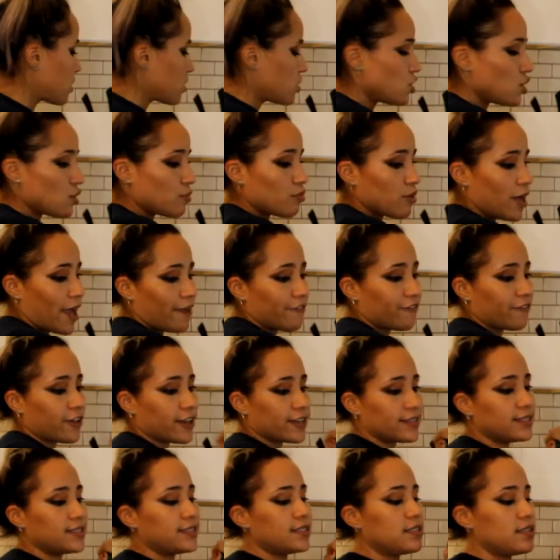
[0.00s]
Your
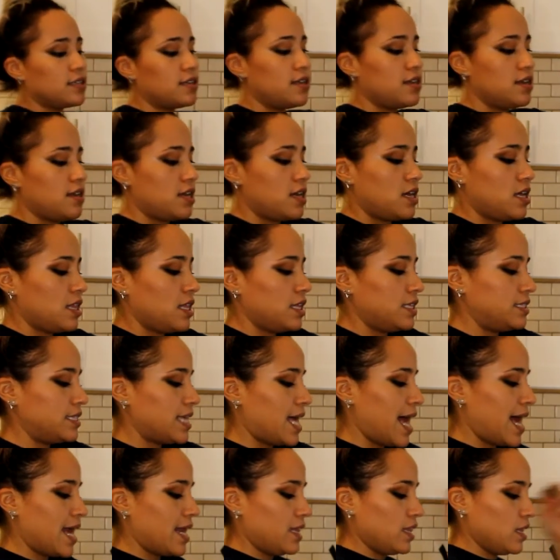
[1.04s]
preference. Let's
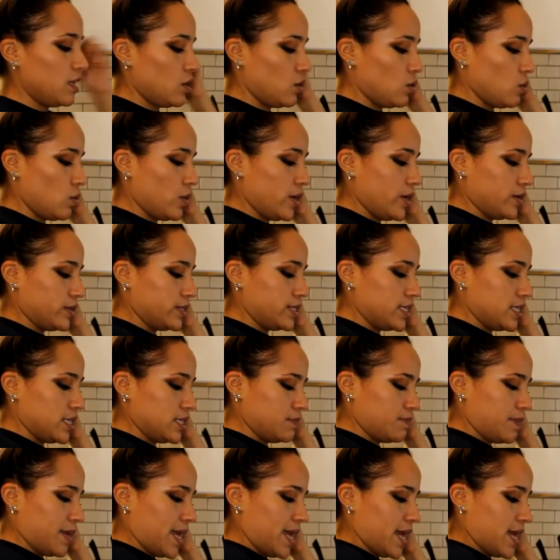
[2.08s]
add a little oil to
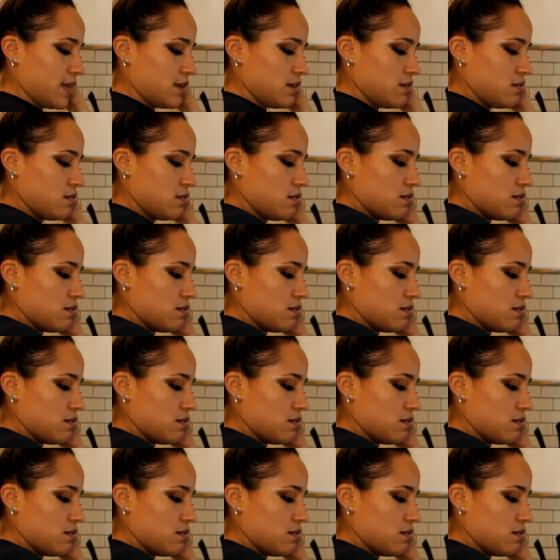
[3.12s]
this pan.